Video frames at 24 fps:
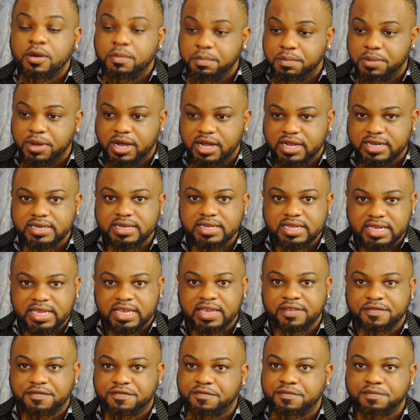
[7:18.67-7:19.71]
But
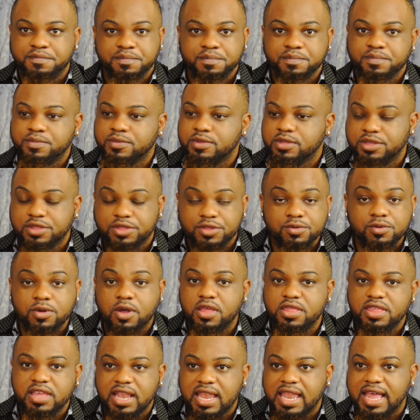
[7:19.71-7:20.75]
if
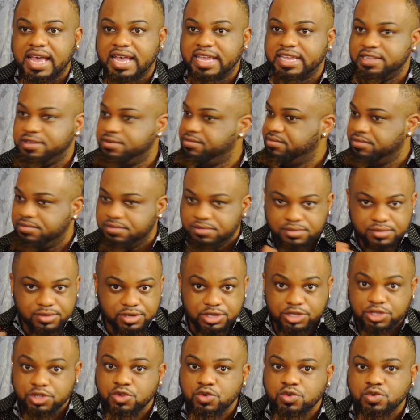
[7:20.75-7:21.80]
throughout the line
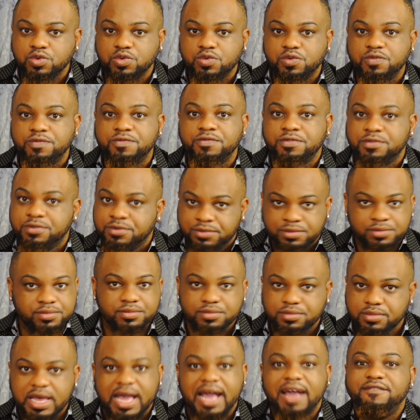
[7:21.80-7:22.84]
you
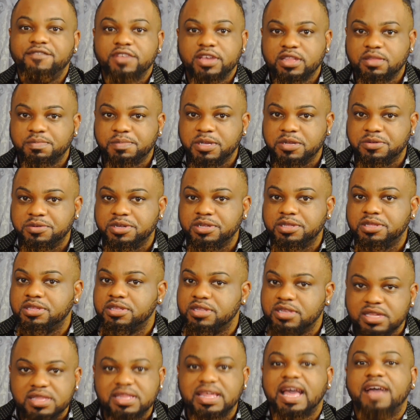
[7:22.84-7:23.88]
have experienced
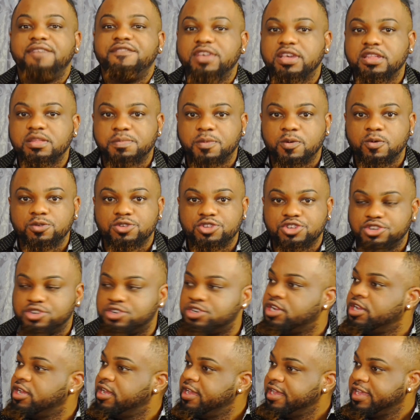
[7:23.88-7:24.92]
this, have
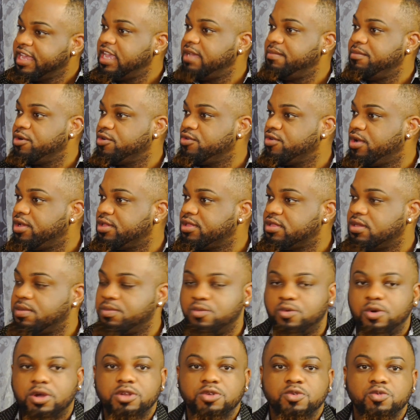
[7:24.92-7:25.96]
exposure, came across
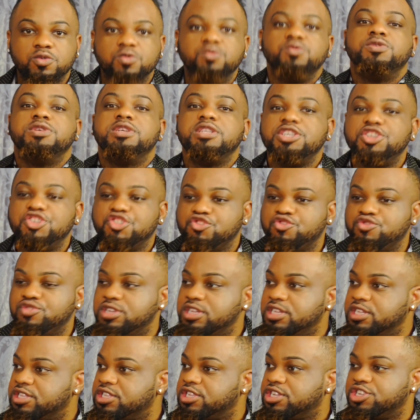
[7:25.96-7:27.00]
someone who really
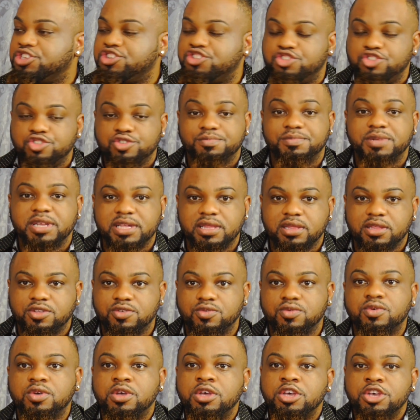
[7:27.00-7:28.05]
truly touched you, blessed
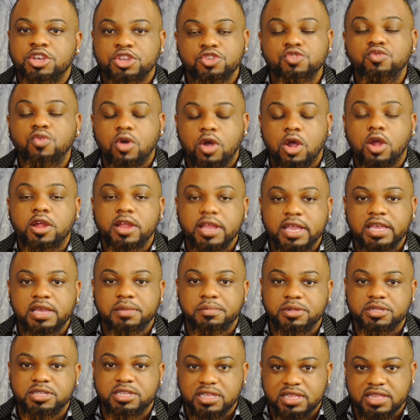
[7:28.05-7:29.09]
you, you are
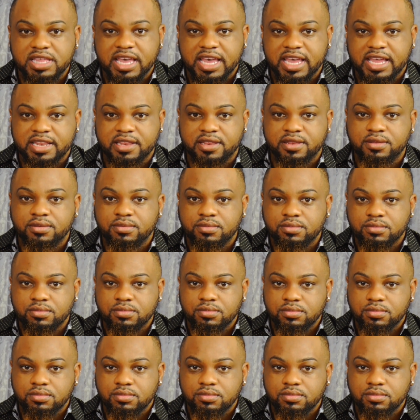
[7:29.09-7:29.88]
able to then,